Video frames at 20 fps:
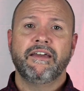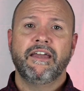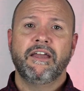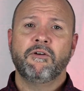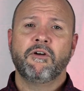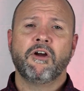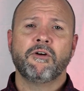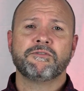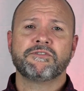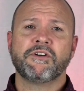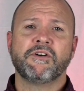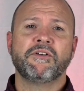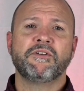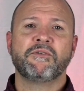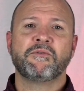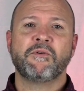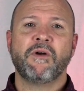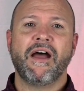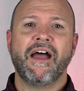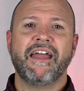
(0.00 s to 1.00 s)
He goes on
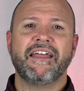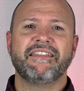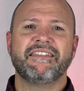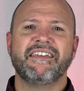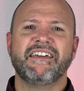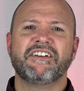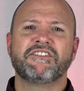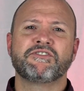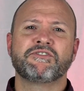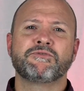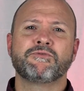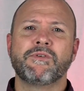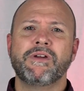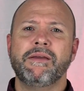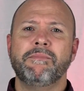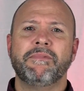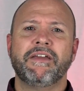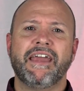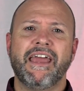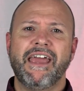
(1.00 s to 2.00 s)
to write, "The
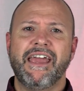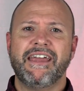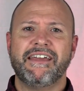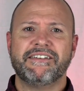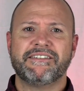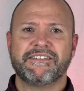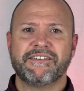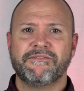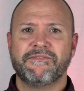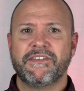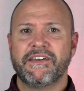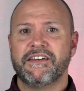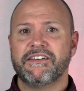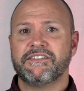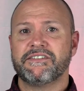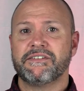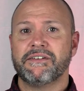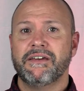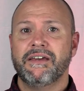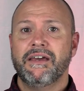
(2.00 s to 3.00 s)
extreme case of
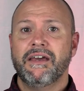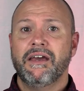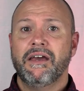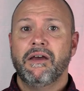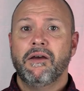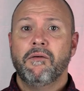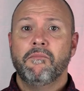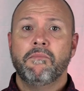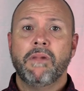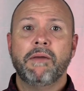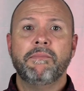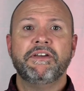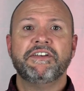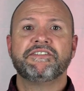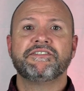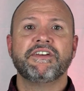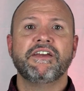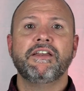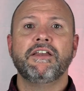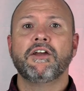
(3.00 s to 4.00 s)
this may be
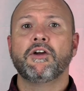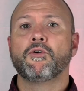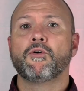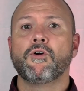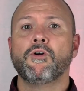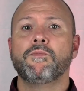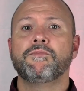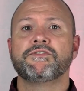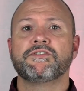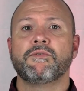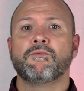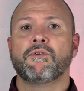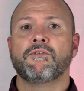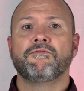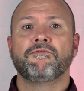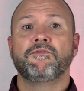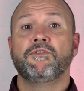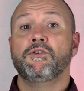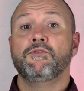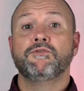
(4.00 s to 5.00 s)
seen in groups that
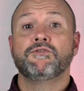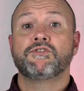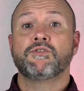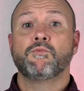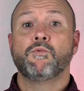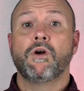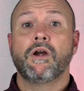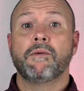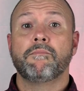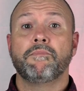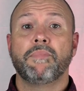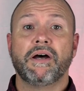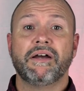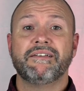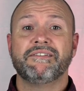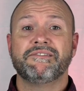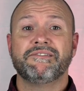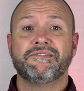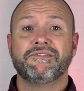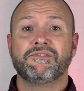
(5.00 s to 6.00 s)
refuse to wear
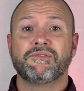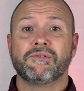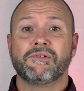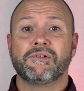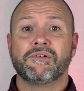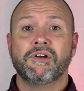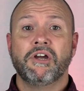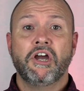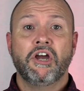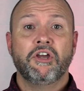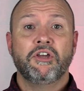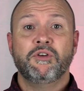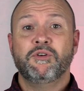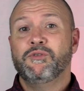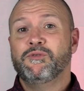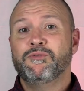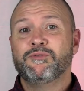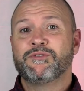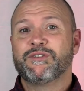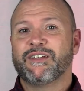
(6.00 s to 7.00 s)
buttons or
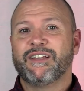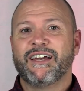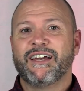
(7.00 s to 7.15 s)
use